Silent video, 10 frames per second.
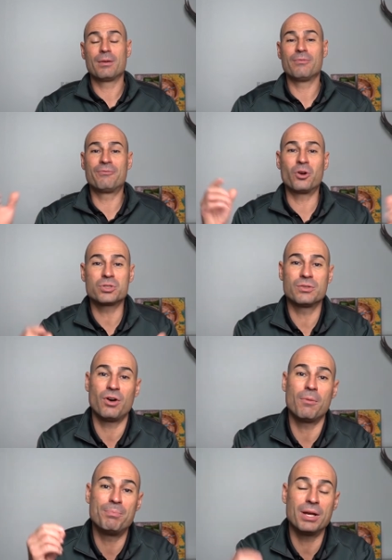First of
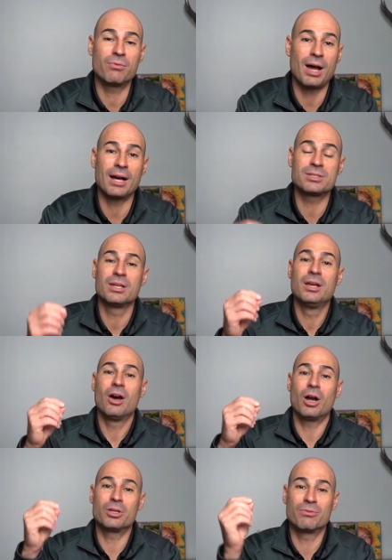all, big rocks
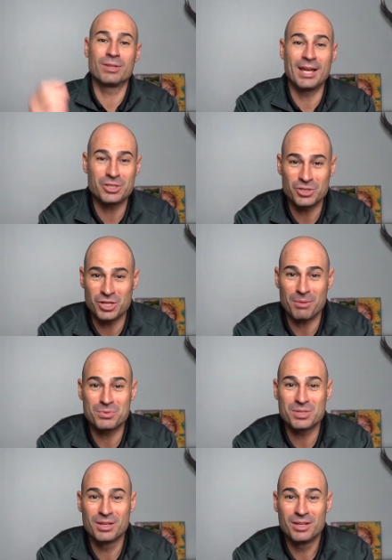are your
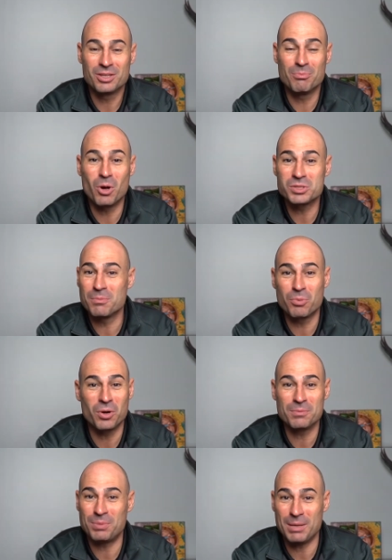relationships, the most
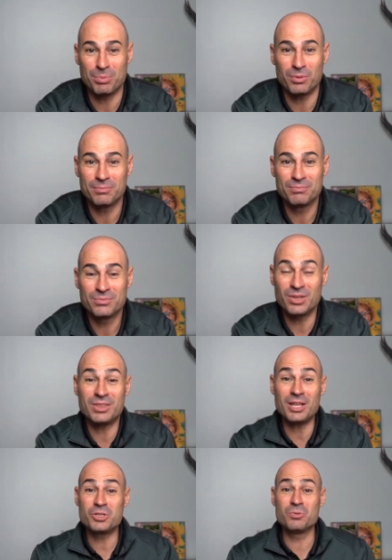important people, the
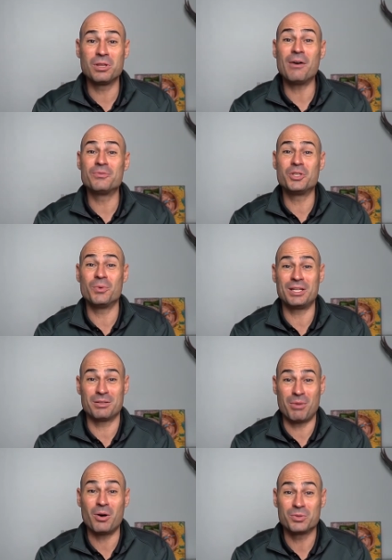things you love doing
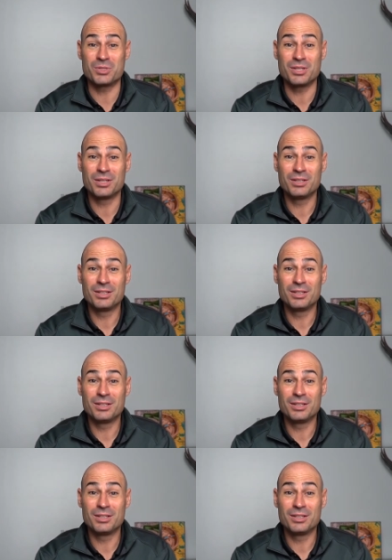the most,